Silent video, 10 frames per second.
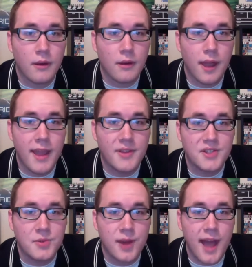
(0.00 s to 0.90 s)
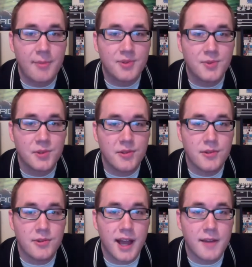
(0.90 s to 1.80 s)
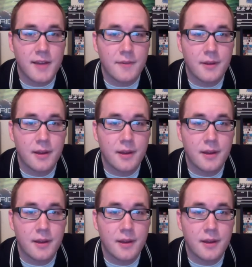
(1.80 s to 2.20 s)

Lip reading: And this is what happens when you do it live.